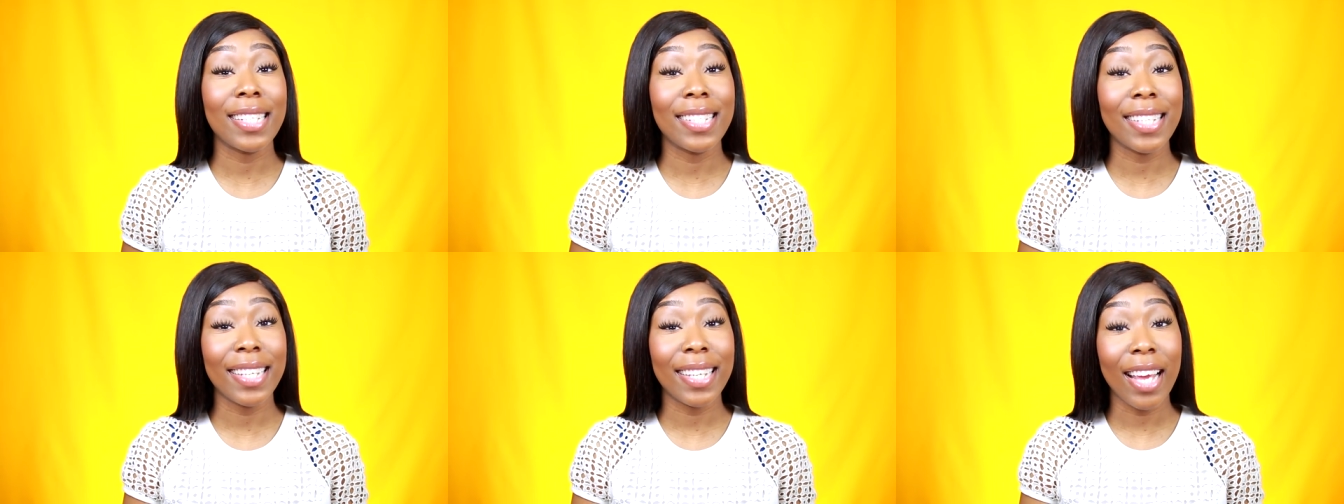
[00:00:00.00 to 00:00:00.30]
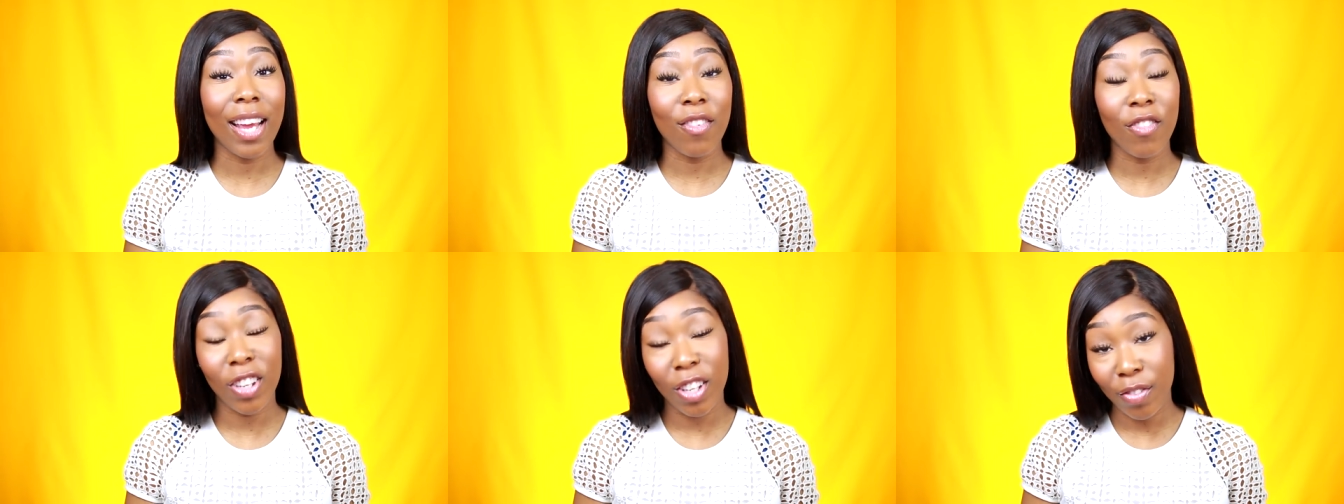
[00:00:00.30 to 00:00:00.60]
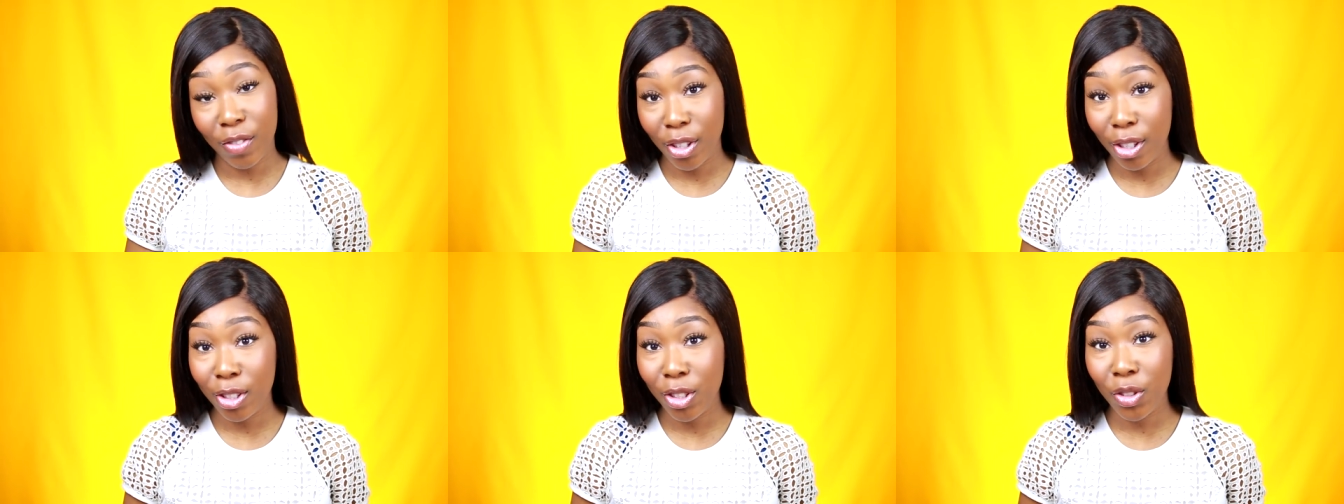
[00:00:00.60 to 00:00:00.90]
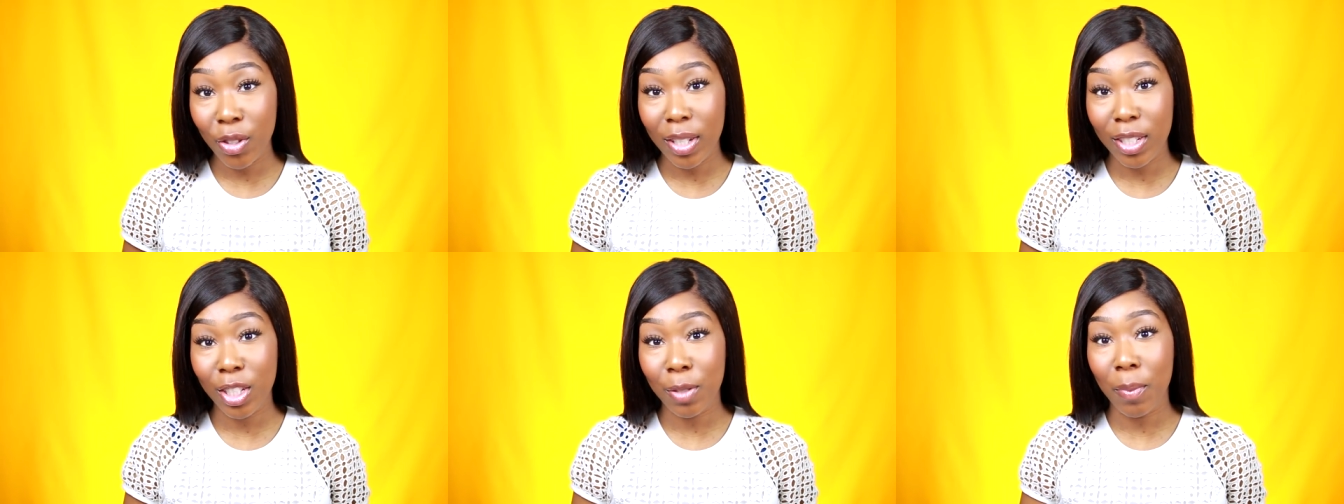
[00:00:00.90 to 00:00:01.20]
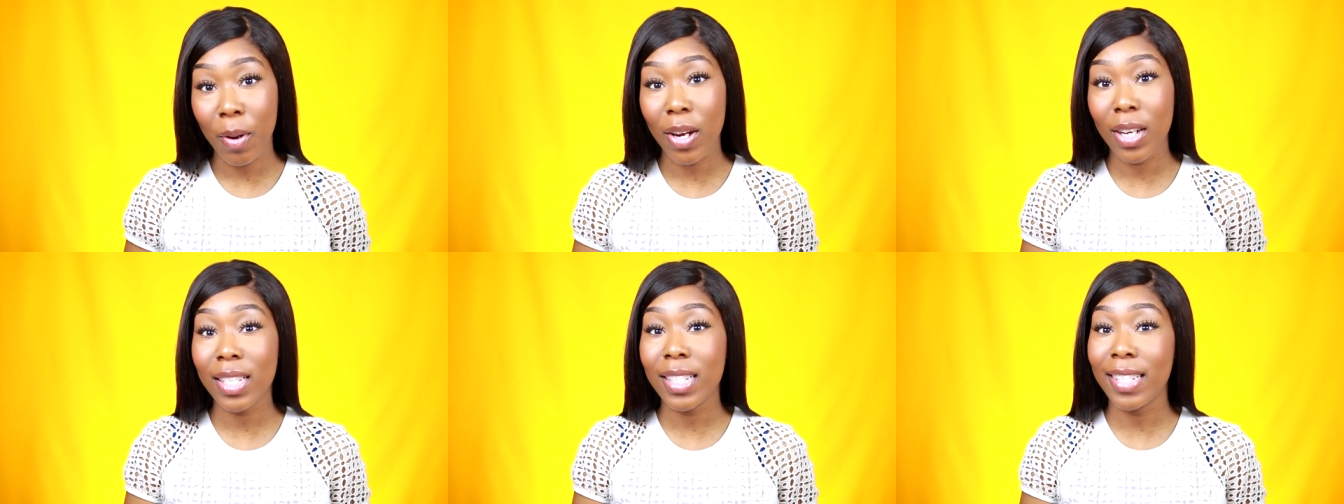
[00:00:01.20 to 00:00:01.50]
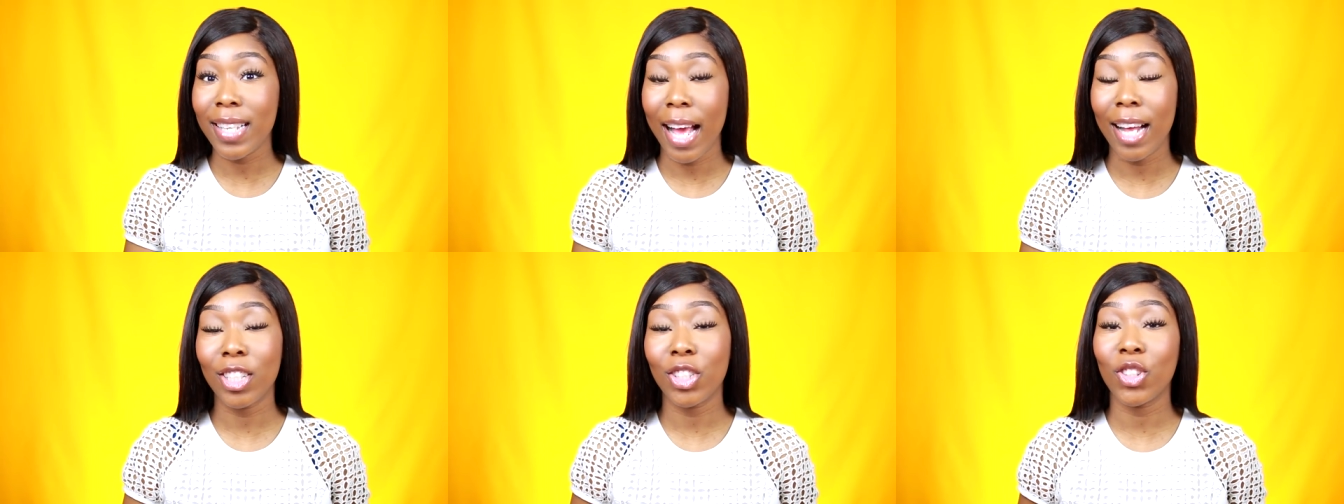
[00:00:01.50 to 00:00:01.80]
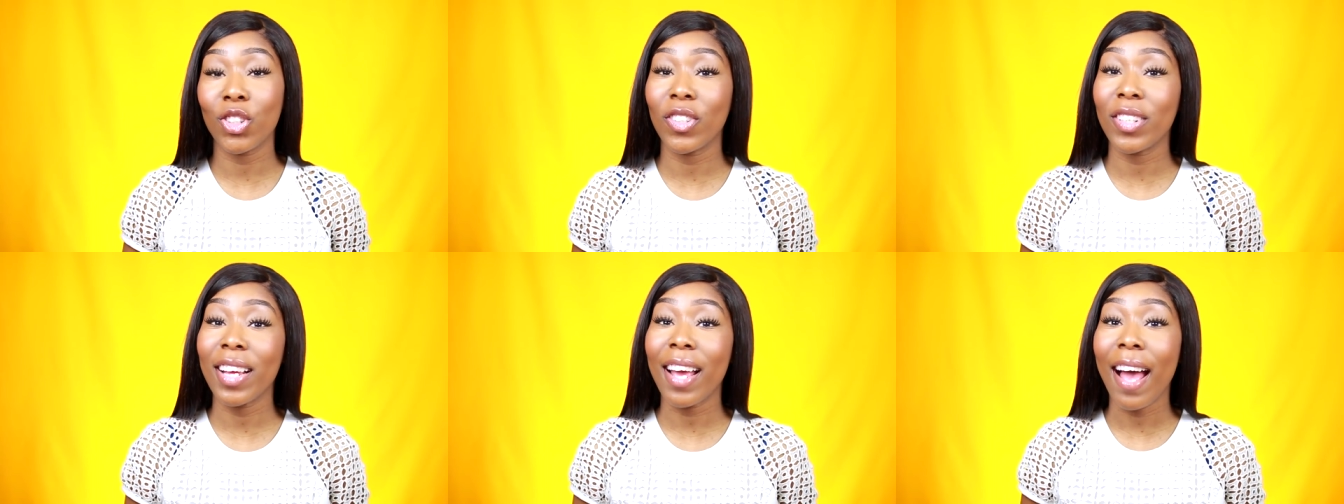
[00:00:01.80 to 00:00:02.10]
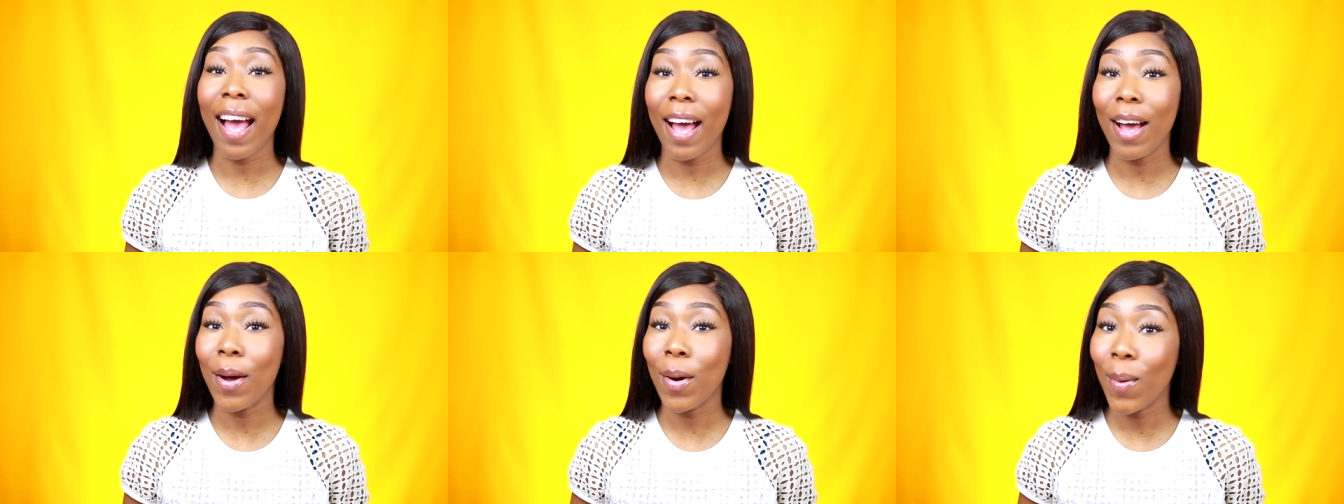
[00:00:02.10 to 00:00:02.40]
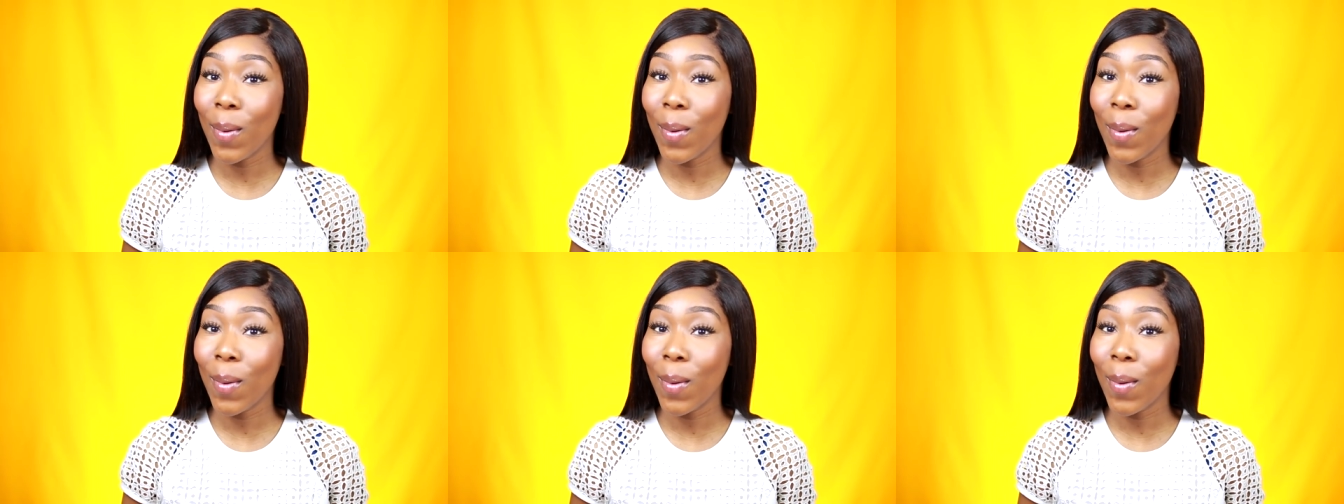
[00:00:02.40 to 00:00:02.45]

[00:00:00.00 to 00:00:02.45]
to get rid of your stretch marks naturally at